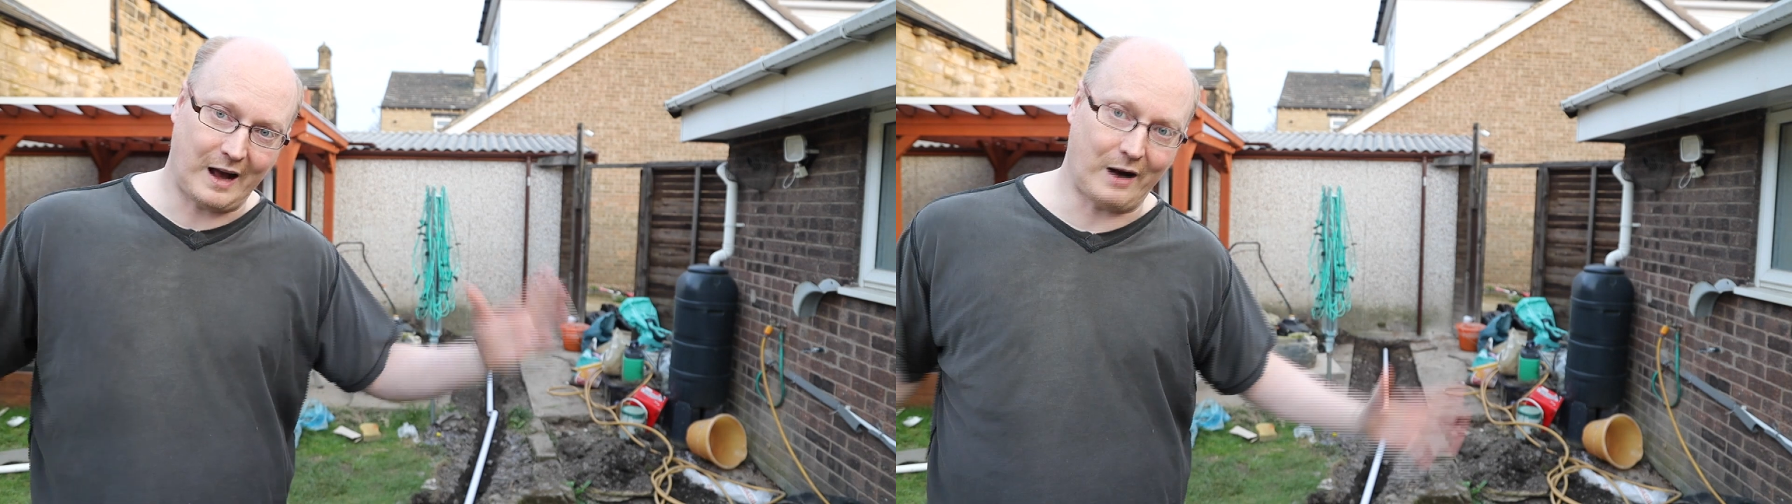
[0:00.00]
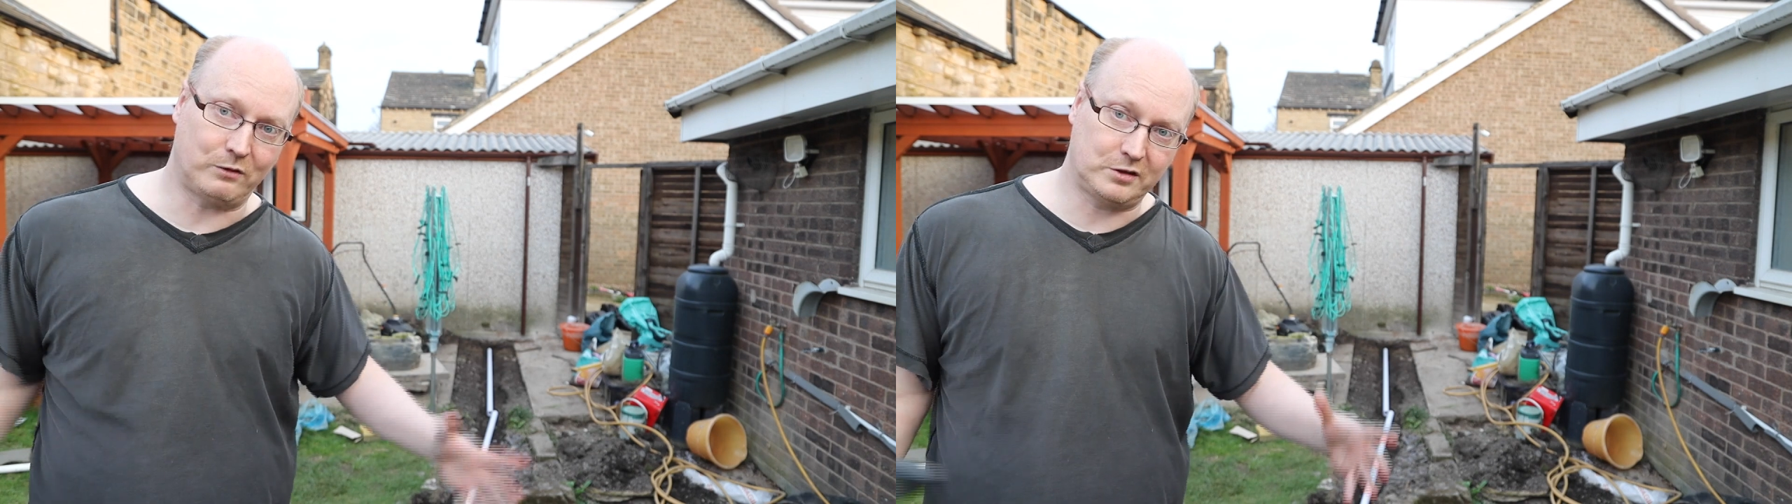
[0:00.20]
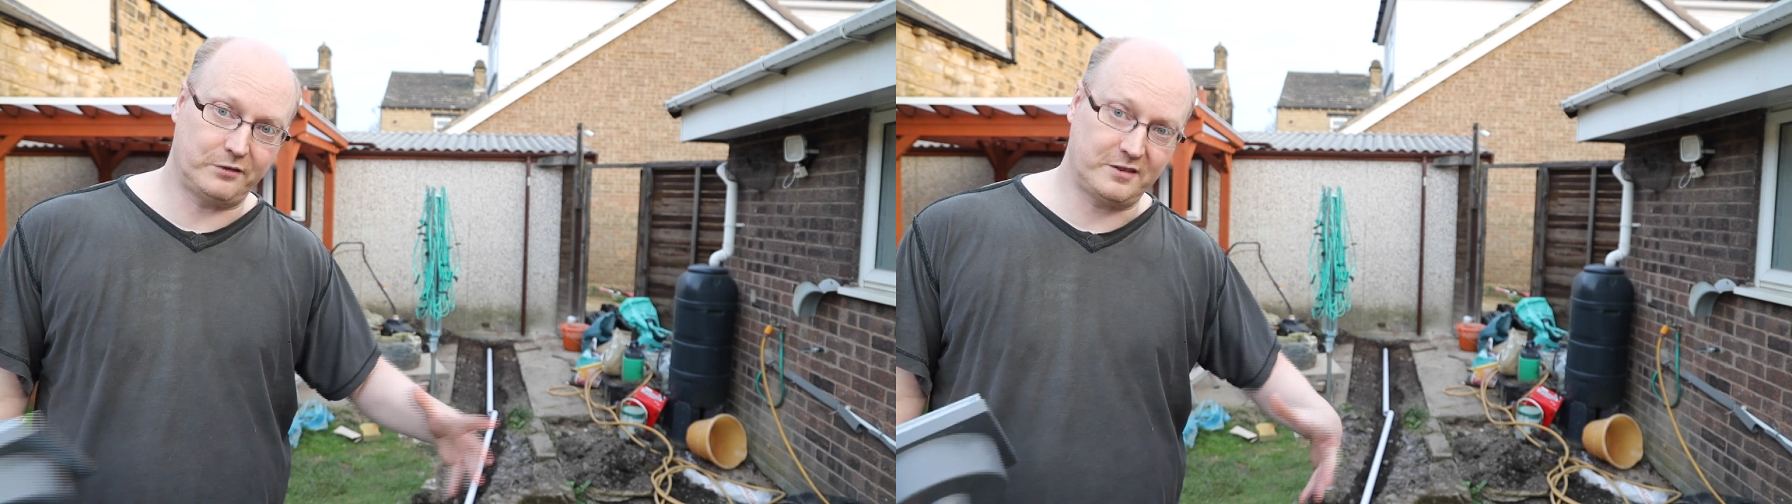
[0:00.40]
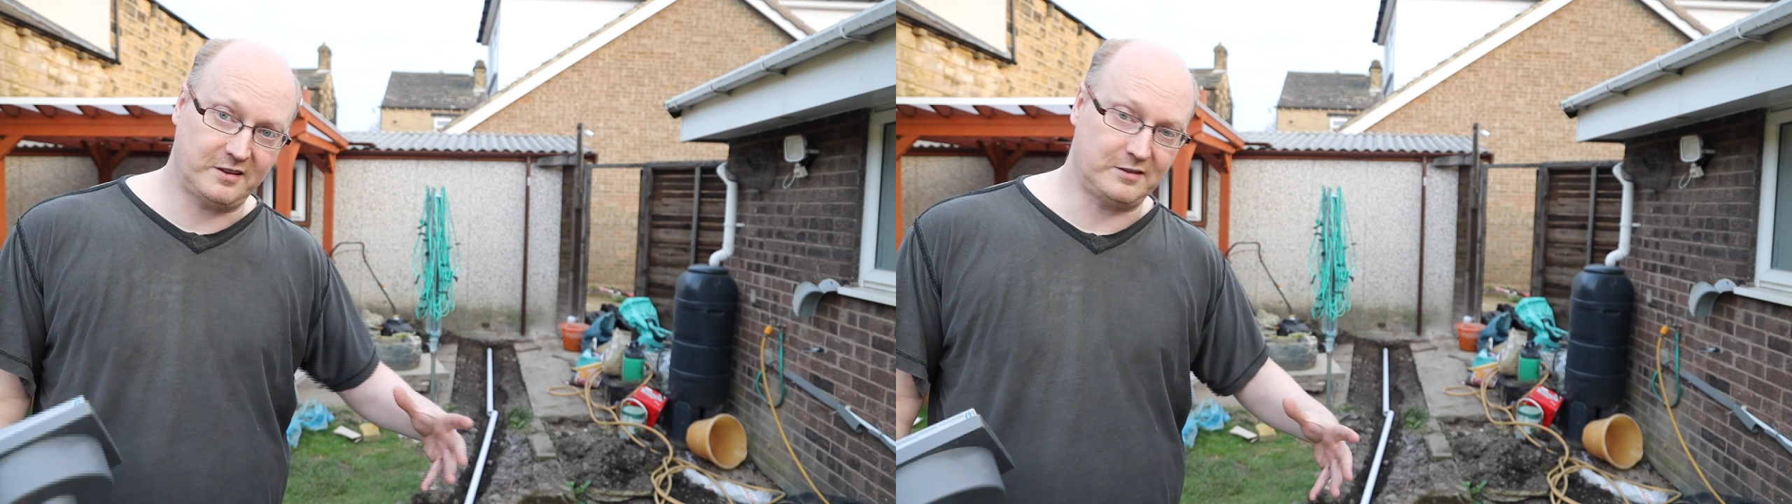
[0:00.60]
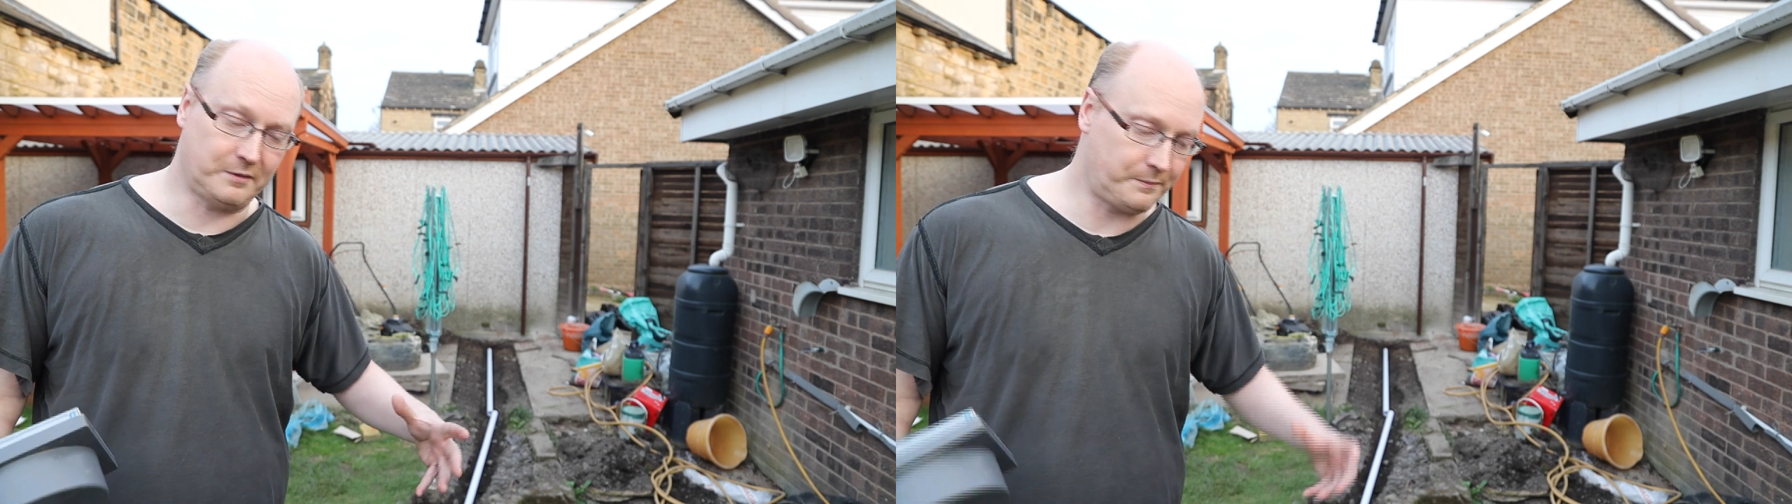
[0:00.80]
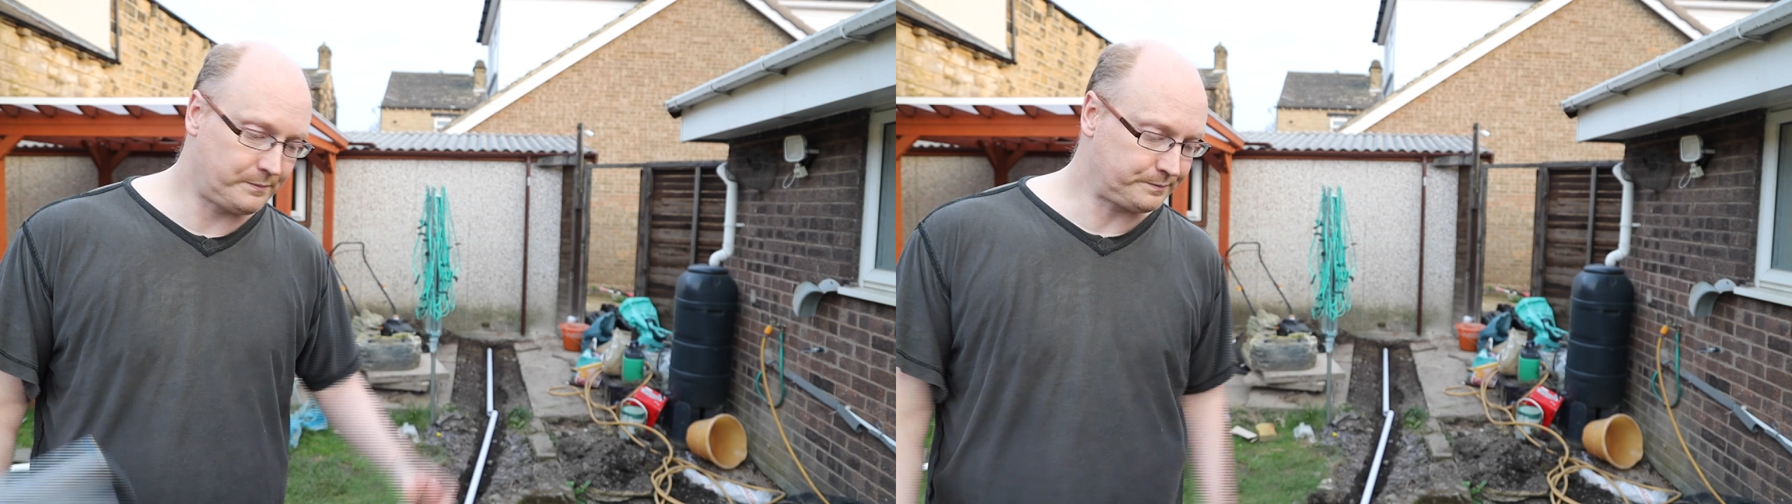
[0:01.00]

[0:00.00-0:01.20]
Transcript: out of the system.